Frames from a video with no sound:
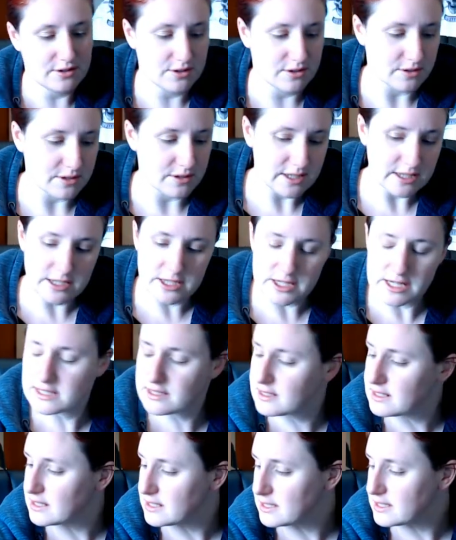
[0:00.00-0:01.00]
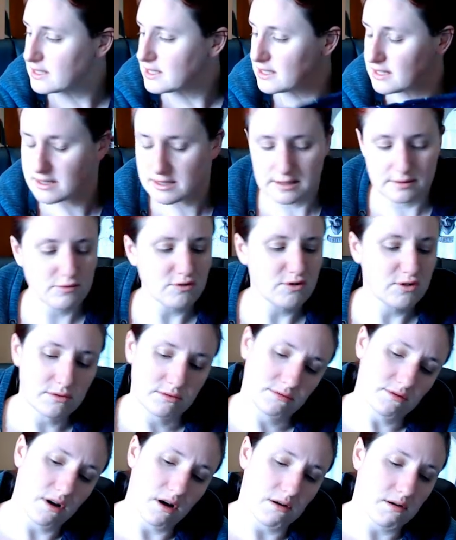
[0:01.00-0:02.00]
doing it justice.
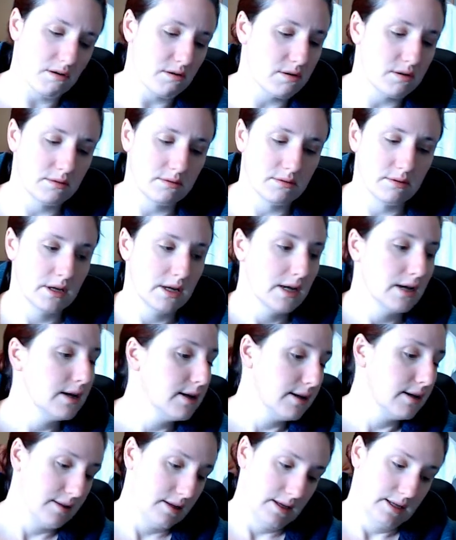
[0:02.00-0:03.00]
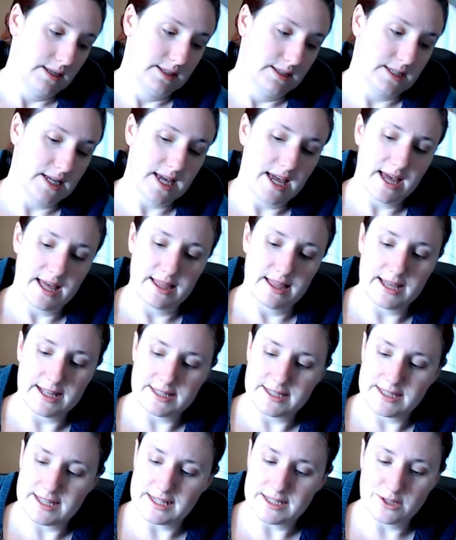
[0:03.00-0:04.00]
Oh. So yeah,
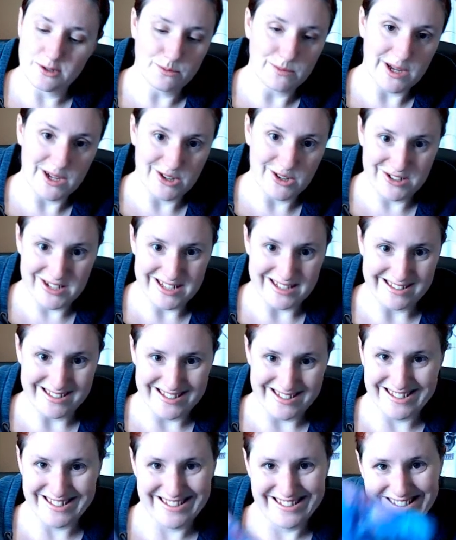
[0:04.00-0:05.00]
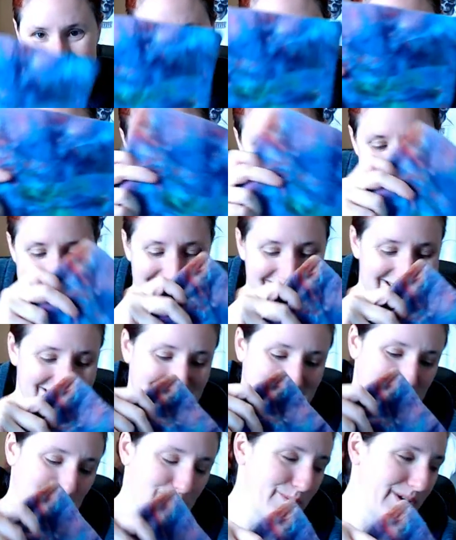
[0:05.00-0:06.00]
that's all my goodies. So
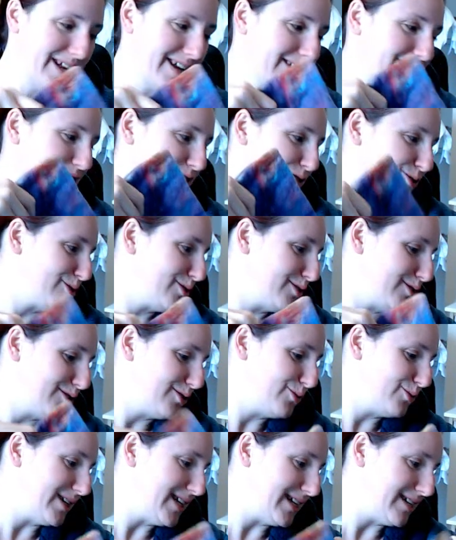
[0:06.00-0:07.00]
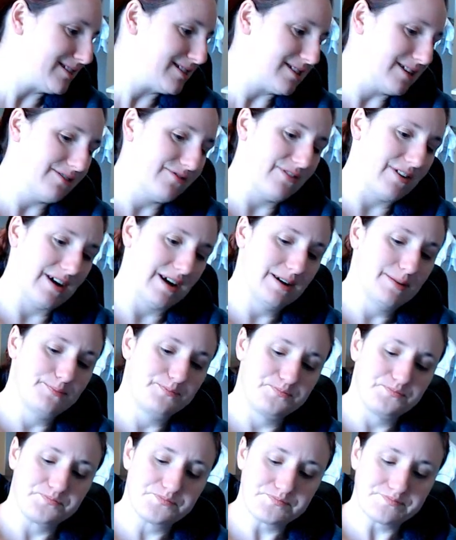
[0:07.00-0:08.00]
it's been a good week so far.
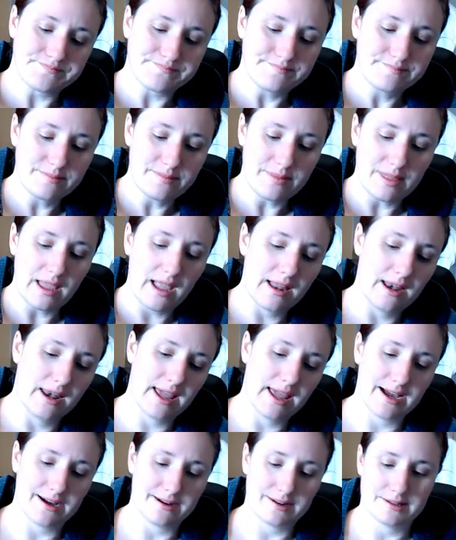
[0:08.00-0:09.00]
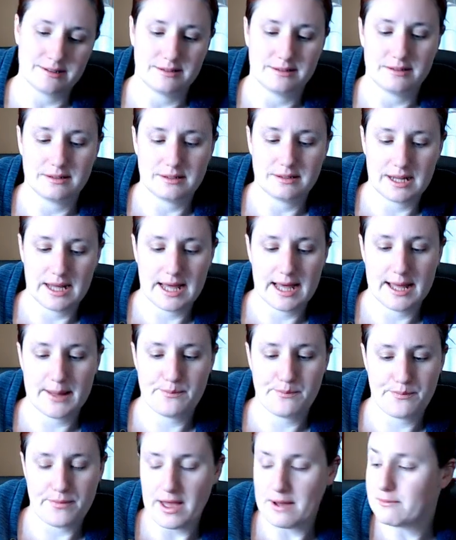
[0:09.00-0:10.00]
Now,
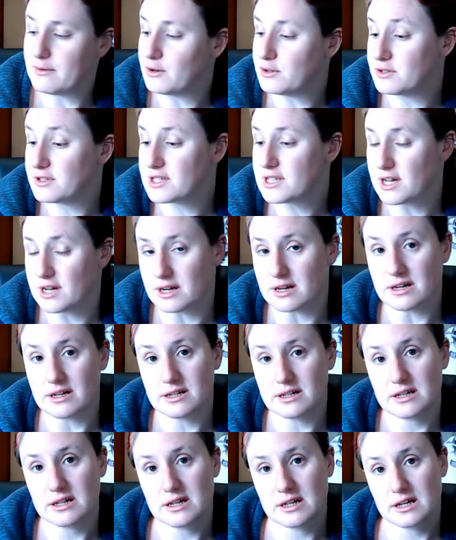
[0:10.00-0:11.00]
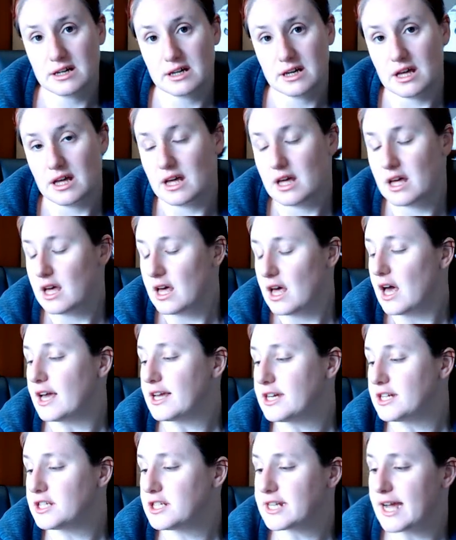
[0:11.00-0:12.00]
I'm also a
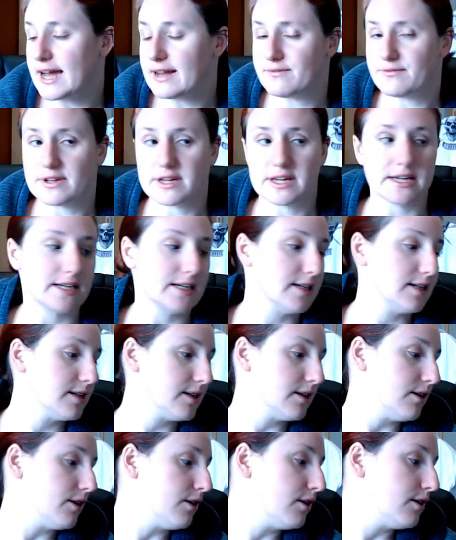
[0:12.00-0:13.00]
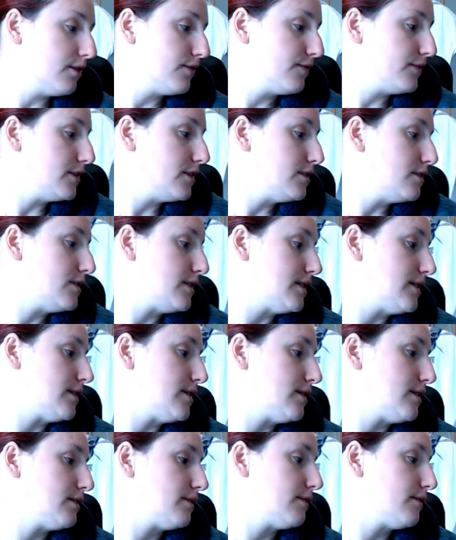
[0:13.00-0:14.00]
huge advocate of using
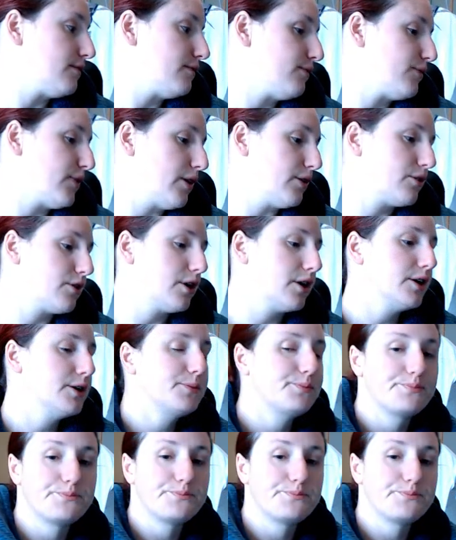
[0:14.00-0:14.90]
Velcro,